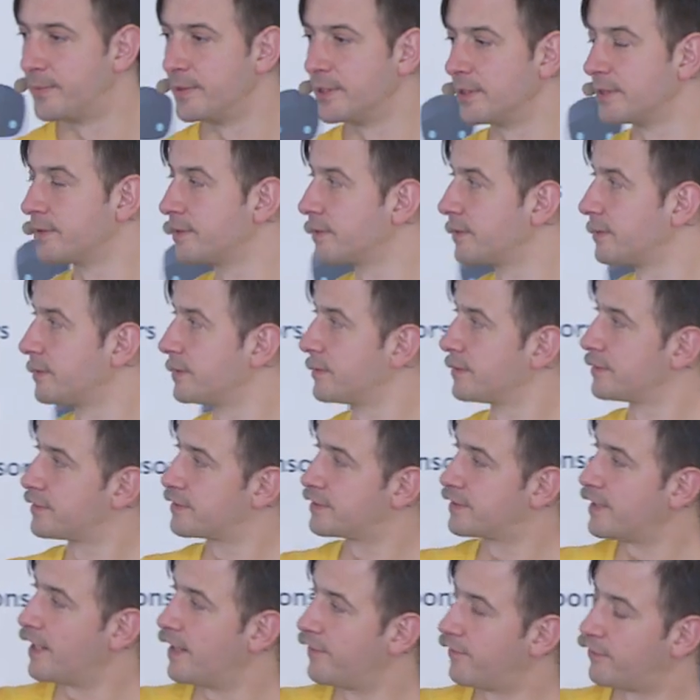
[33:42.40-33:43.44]
build
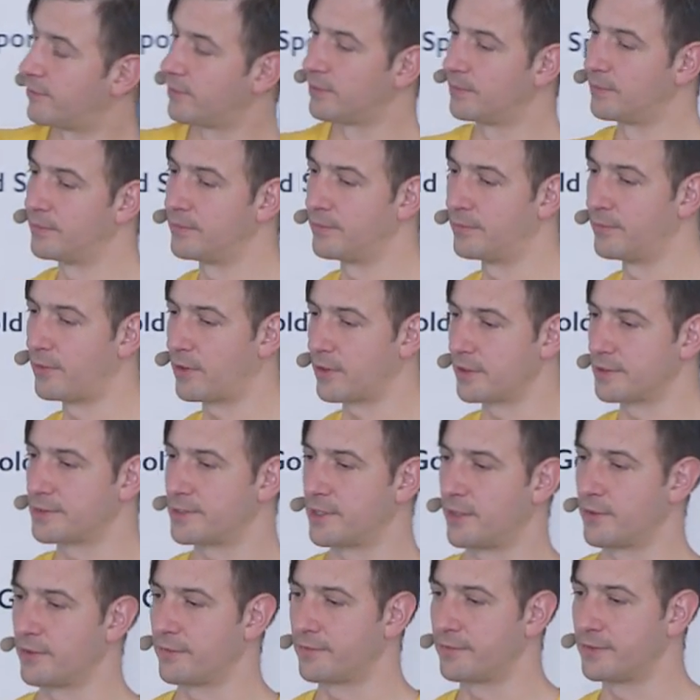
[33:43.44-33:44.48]
several models
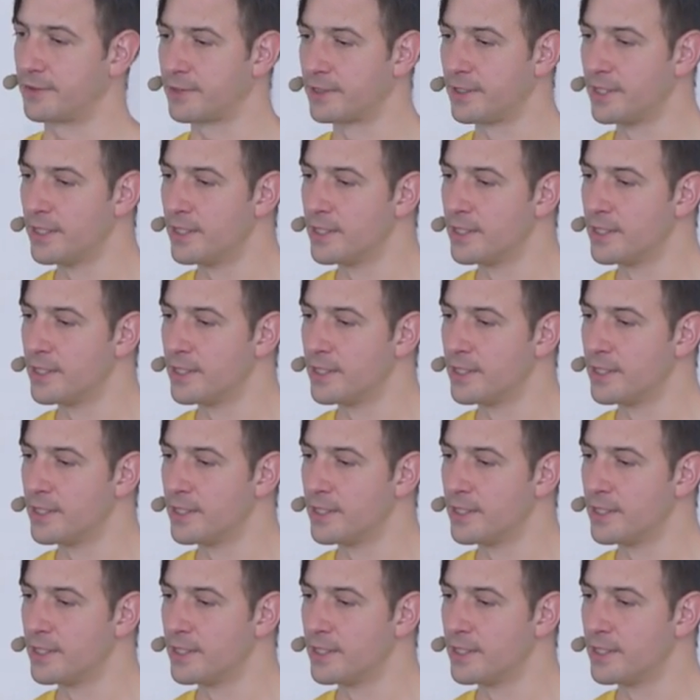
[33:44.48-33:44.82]
out of it.